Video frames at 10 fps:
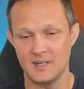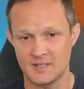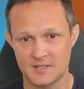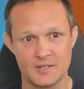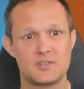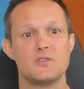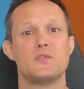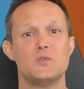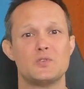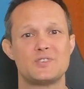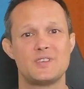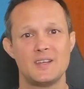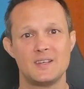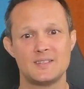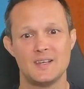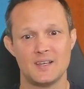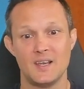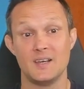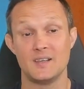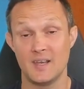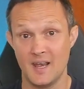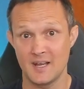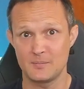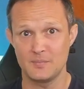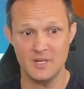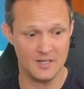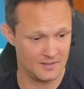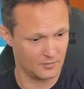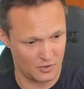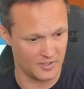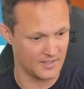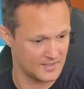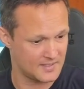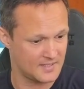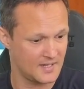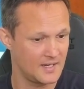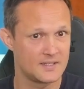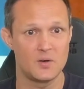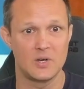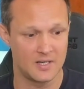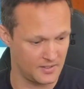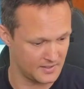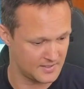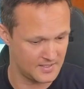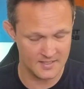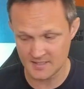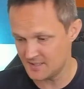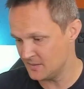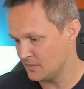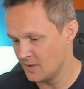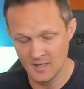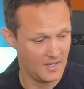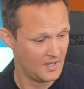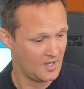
It's just a few settings in the admin or in the settings directly system.